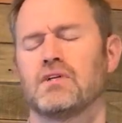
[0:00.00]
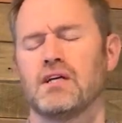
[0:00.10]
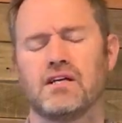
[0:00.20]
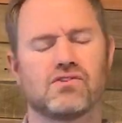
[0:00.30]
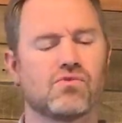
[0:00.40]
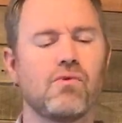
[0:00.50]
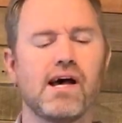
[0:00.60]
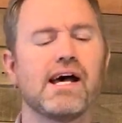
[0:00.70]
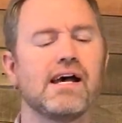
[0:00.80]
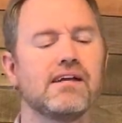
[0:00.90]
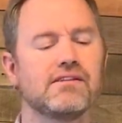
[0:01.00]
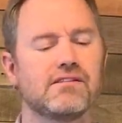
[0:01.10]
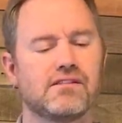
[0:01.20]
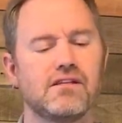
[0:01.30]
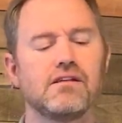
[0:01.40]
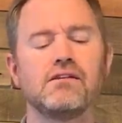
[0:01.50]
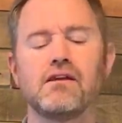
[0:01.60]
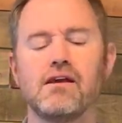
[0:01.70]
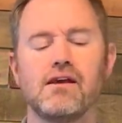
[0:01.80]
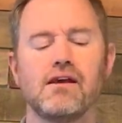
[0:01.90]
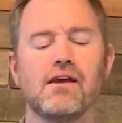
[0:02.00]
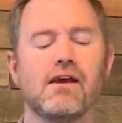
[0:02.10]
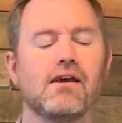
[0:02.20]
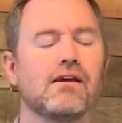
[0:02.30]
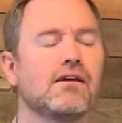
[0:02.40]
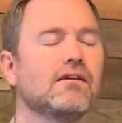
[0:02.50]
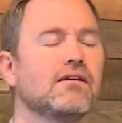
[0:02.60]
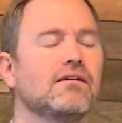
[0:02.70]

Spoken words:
yes. It's why I sing, yeah.